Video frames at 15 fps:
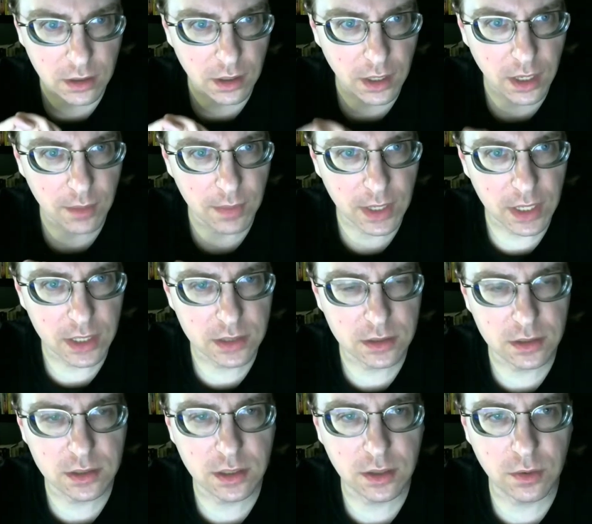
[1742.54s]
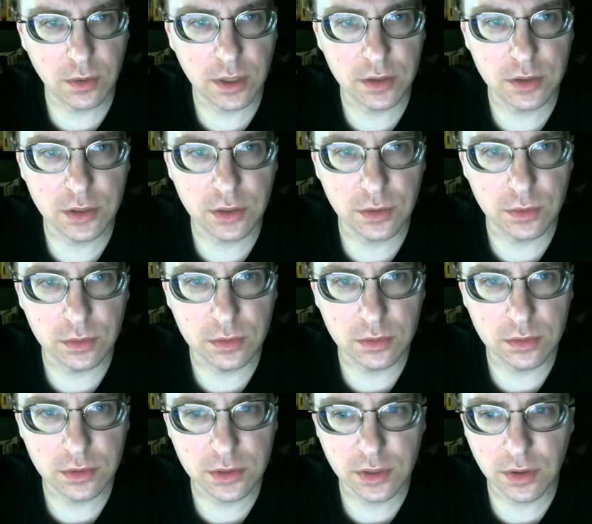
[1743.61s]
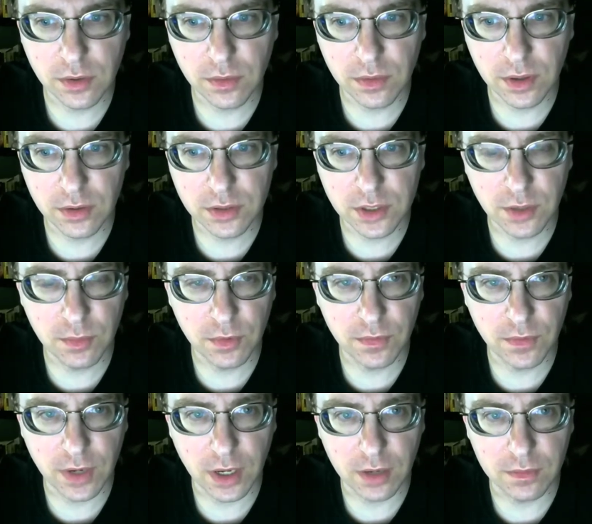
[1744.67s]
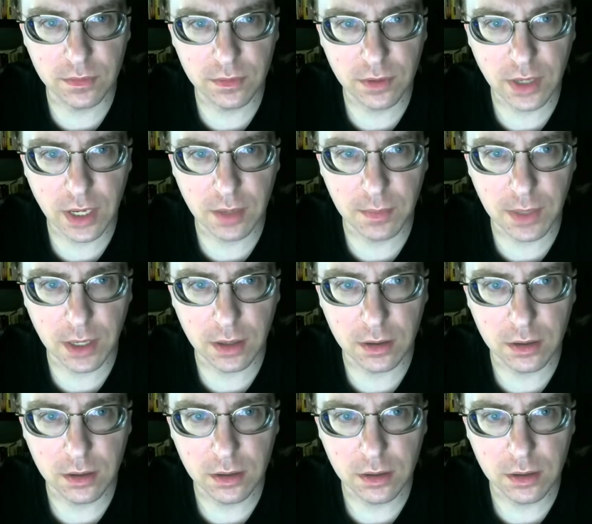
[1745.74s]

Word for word: Ant-Man has to stick around too. So there's number five, Ant-Man.